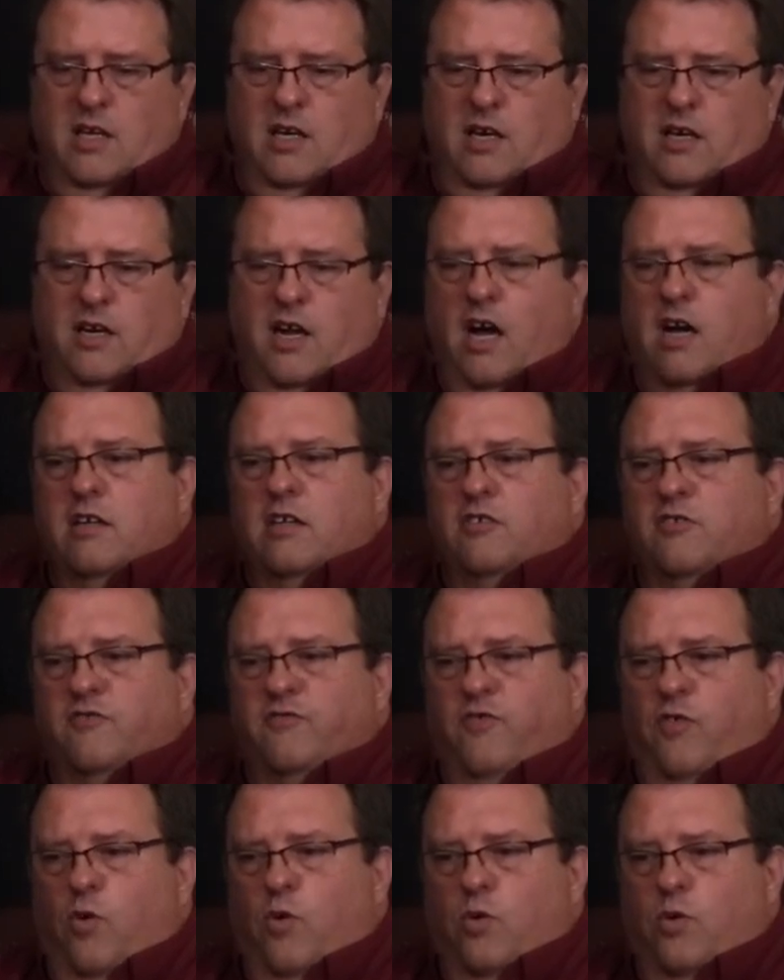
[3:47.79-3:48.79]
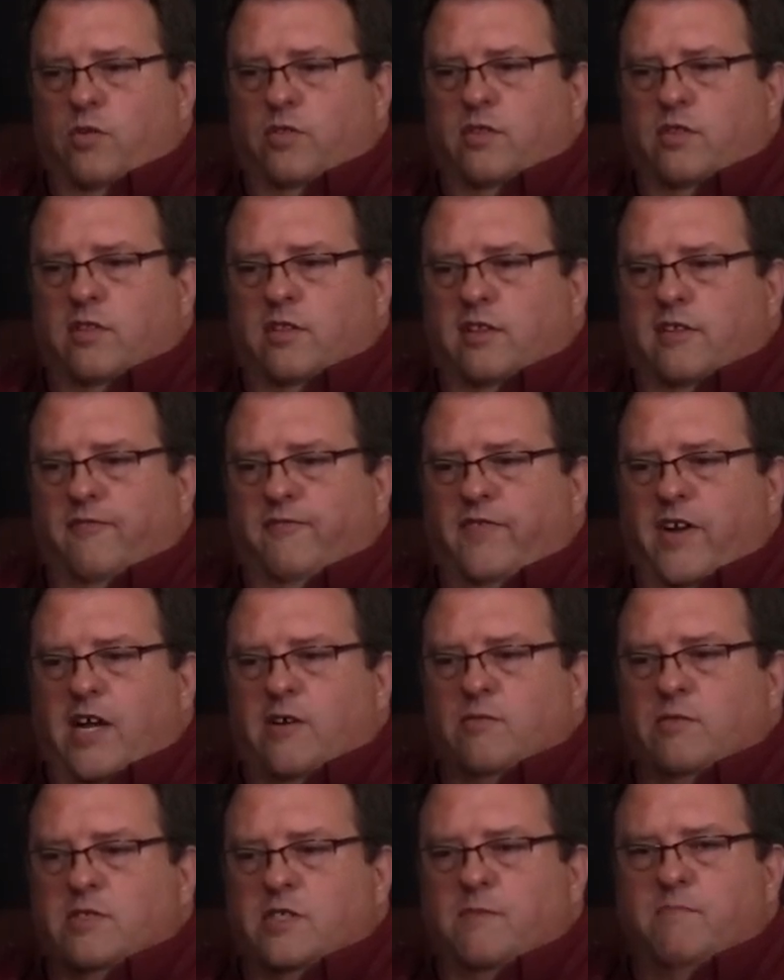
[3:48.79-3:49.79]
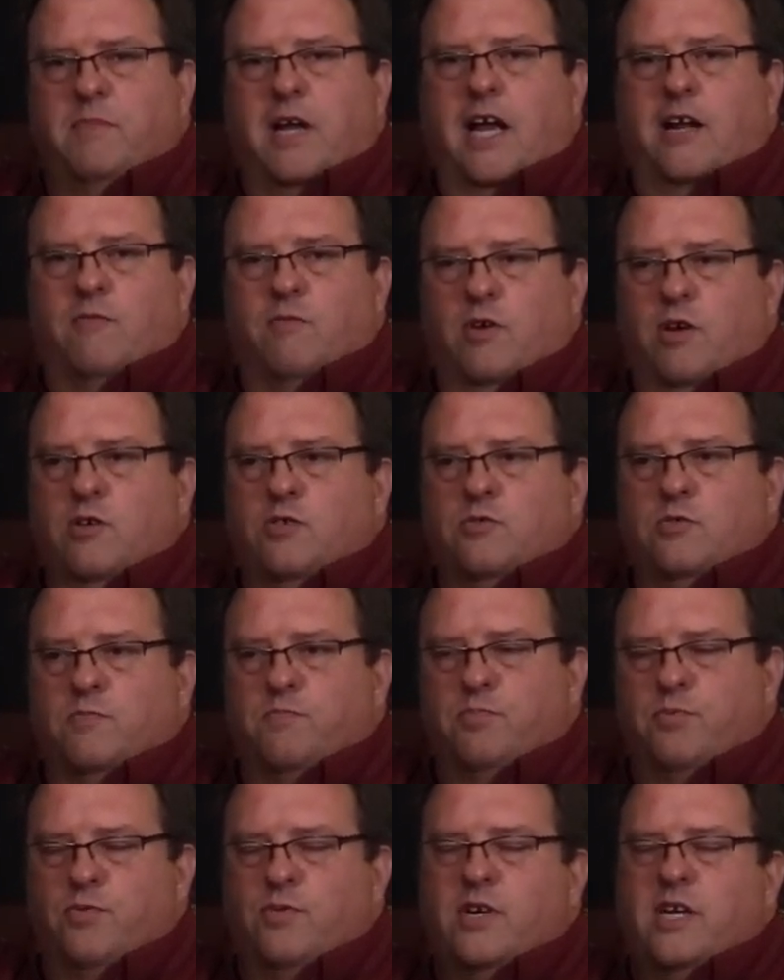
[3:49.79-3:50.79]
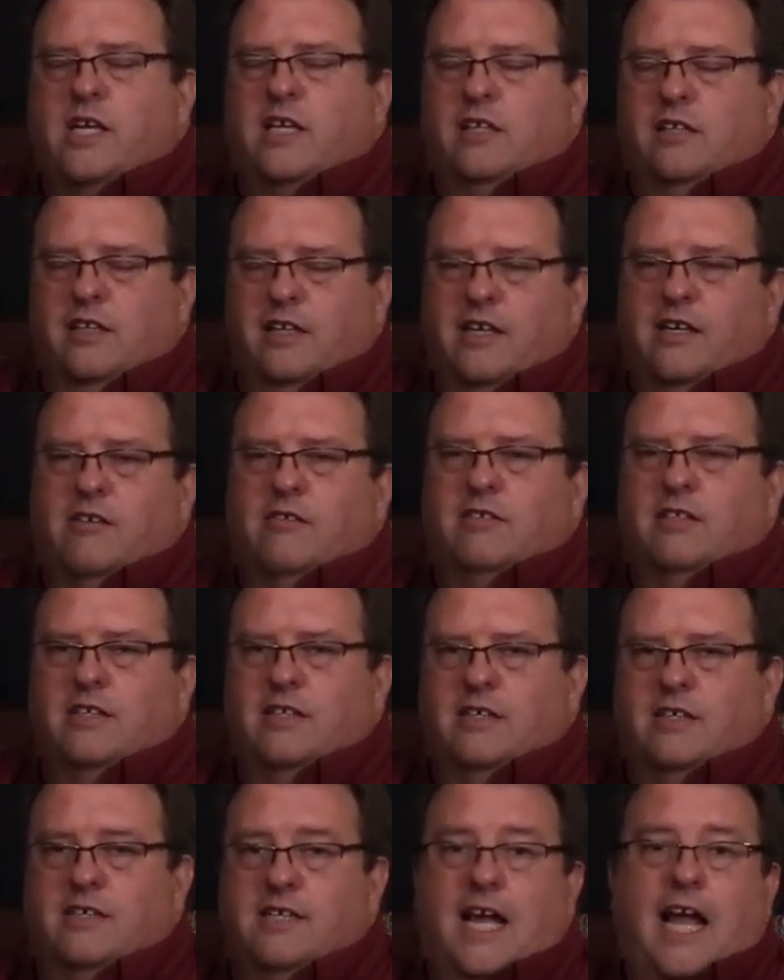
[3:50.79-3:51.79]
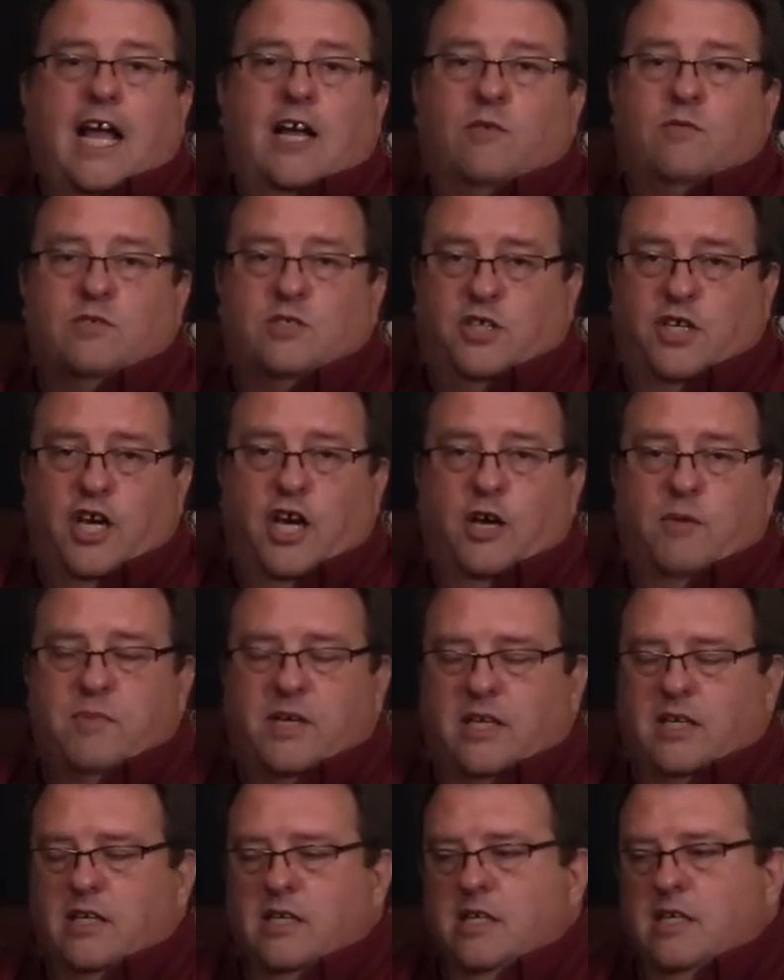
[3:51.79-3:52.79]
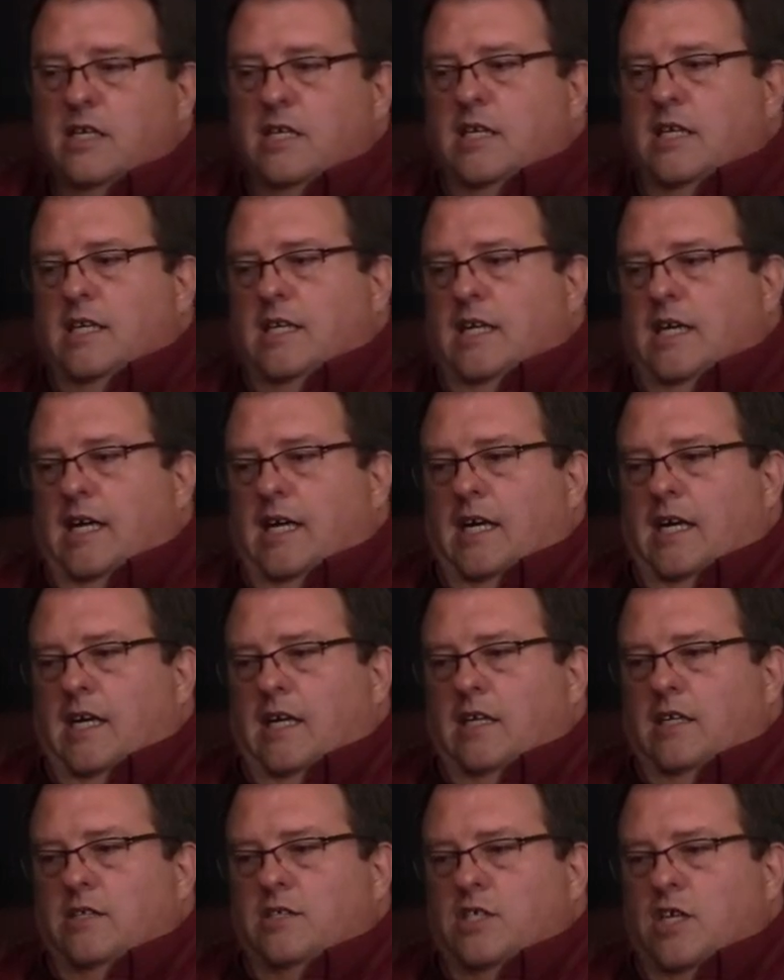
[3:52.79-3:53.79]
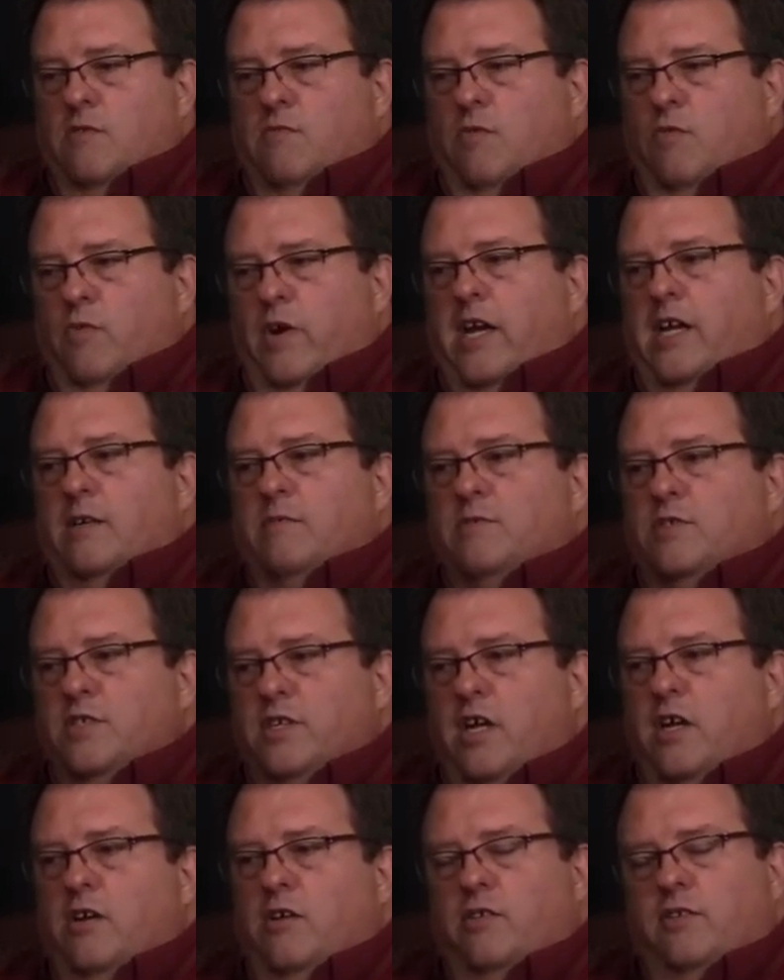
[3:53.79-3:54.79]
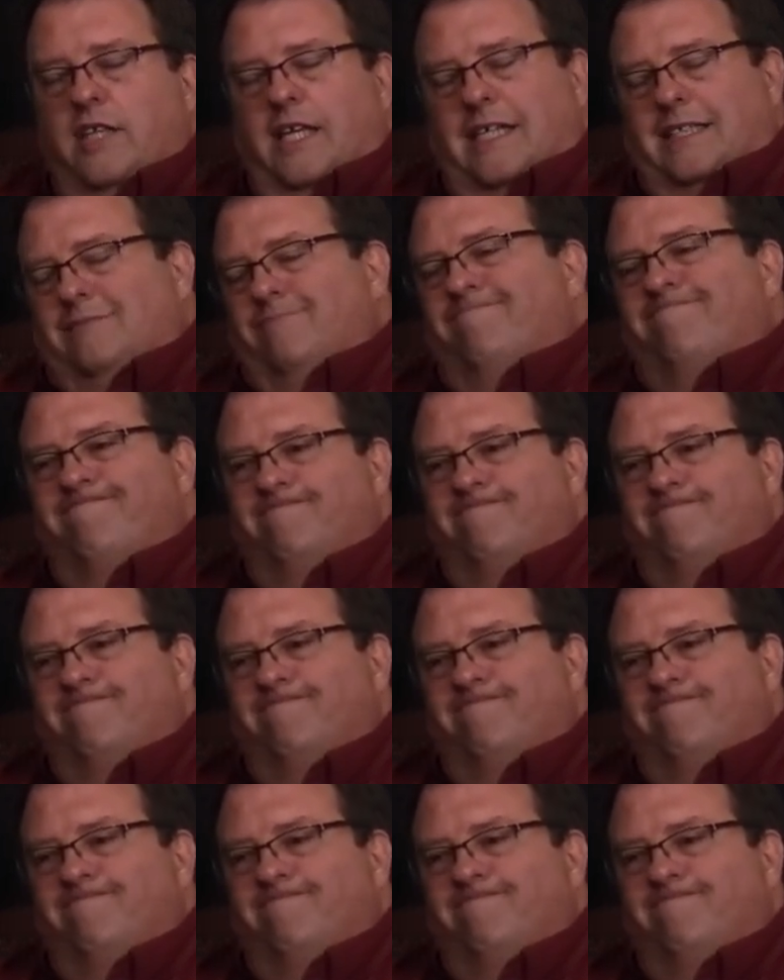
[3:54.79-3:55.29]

On August 4th, the Federals in Baton Rouge were pretty clear that an attack was coming. General Williams knew that,